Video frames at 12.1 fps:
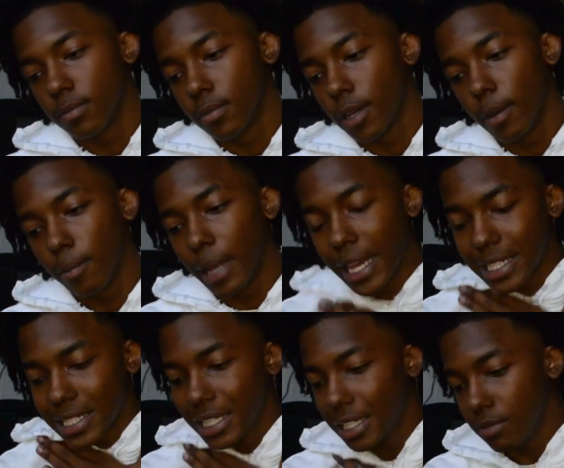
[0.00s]
A black
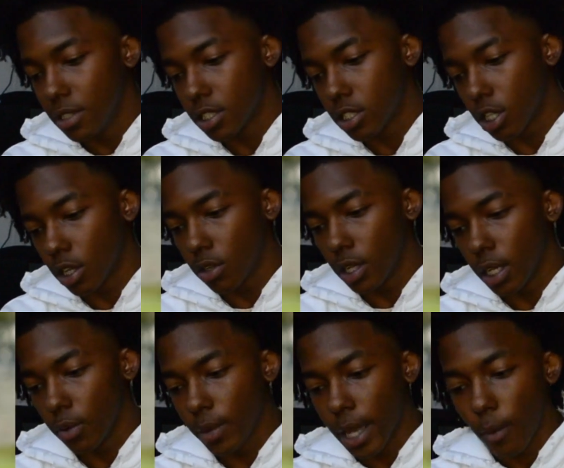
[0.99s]
sleeveless turtleneck.
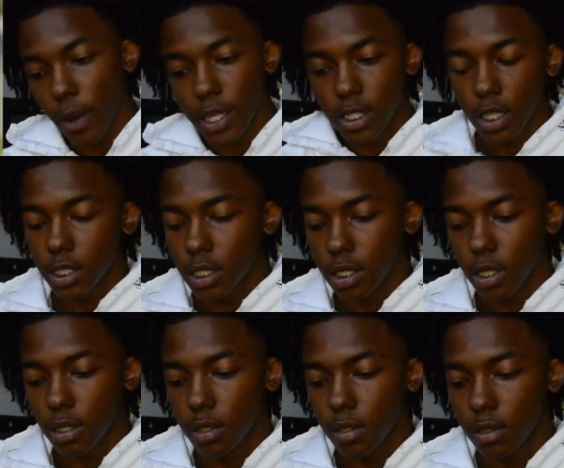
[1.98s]
We had white jerseys
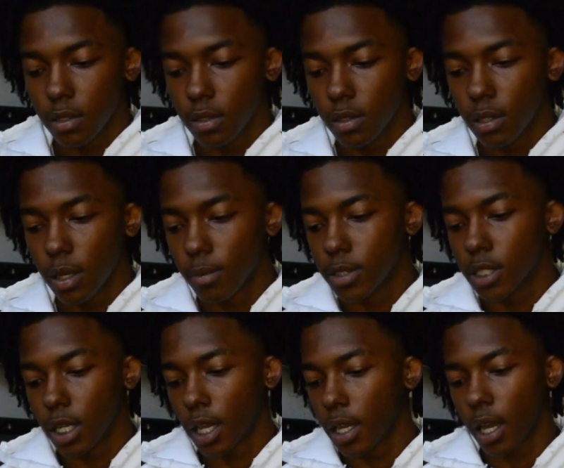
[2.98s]
on. I'm gonna show
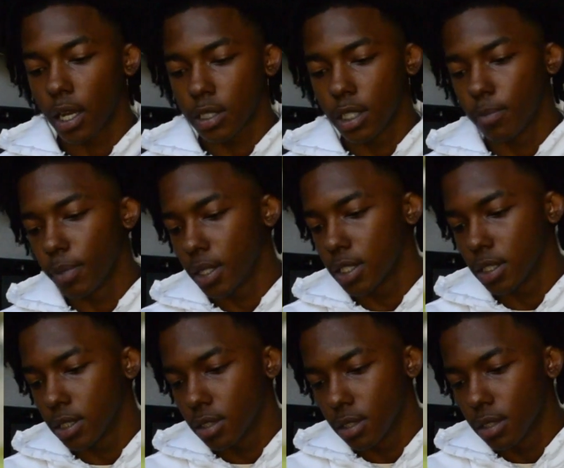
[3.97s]
y'all. Y'all gonna see the picture.
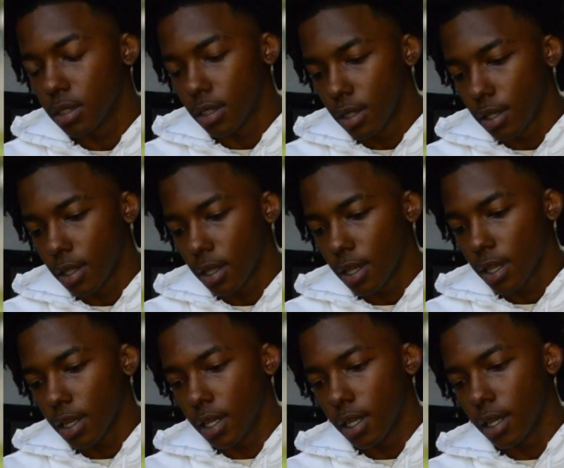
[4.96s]
And
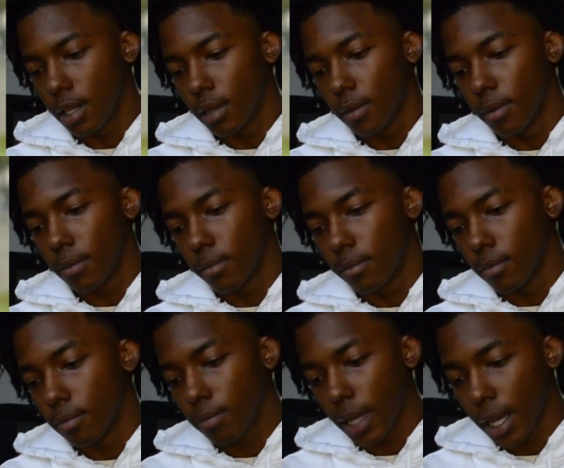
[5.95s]
then
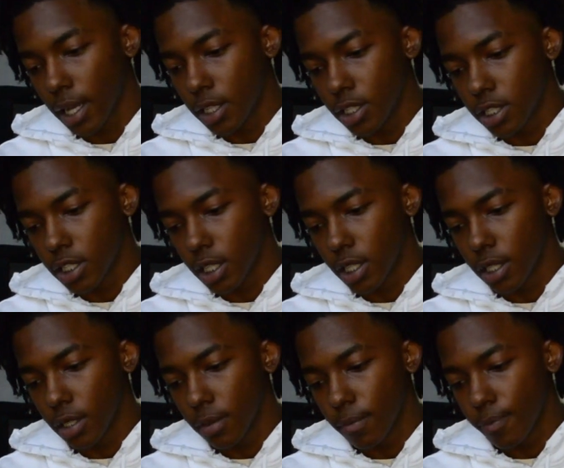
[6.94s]
black undershirt,
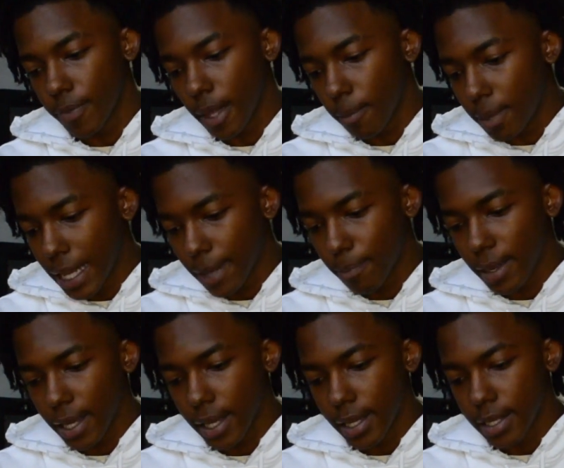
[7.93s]
black
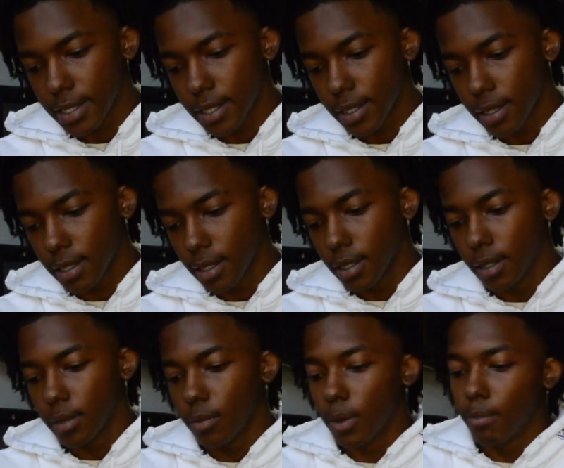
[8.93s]
pants,
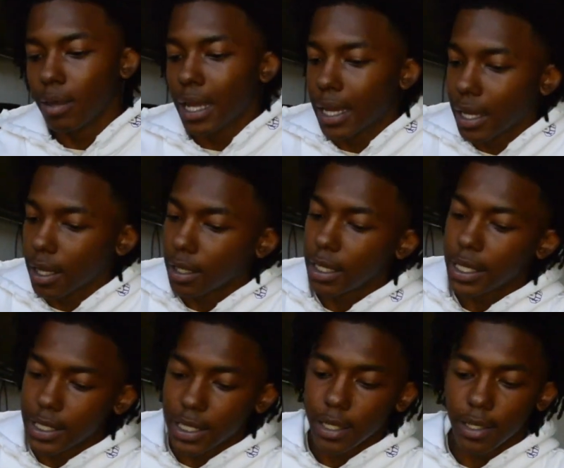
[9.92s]
1 black leg
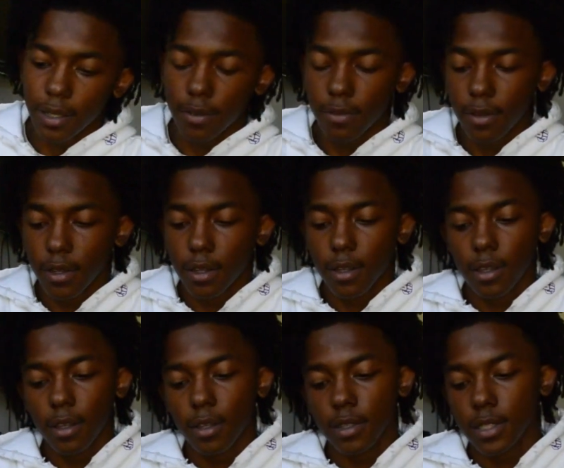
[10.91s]
sleeve,
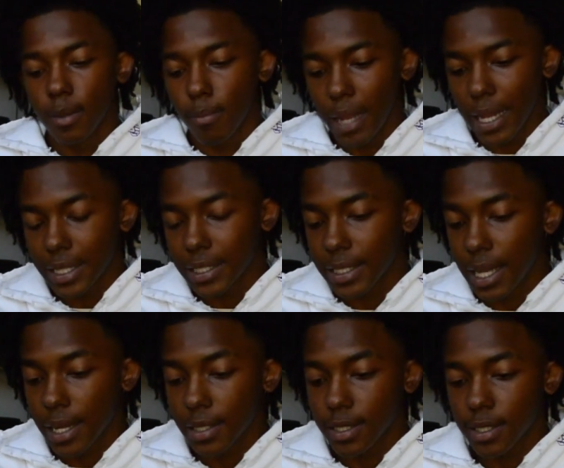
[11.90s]
some black
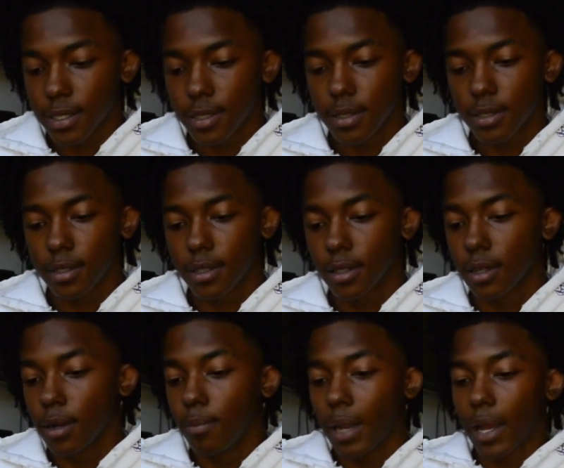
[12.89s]
socks, a
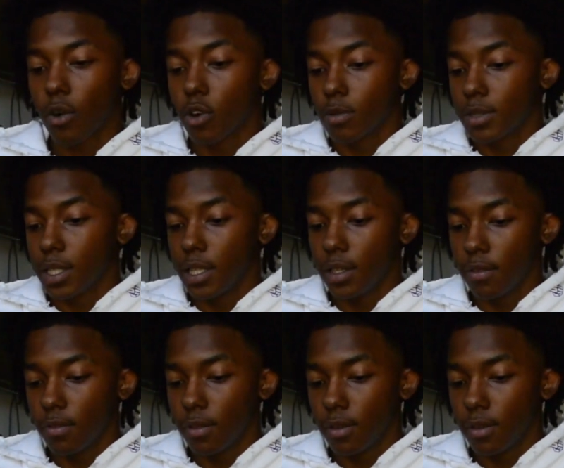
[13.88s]
black orange sleeve,